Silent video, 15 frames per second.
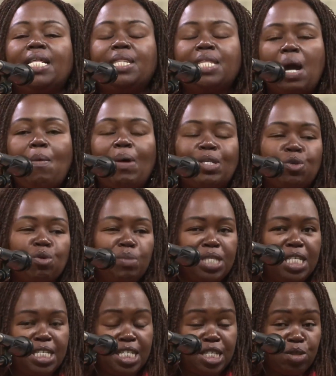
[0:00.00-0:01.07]
there were so
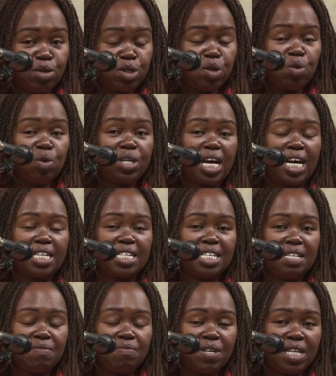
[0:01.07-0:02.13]
many details God had
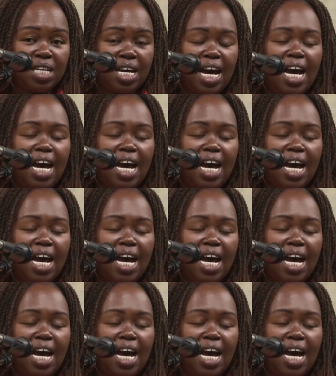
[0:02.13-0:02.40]
given.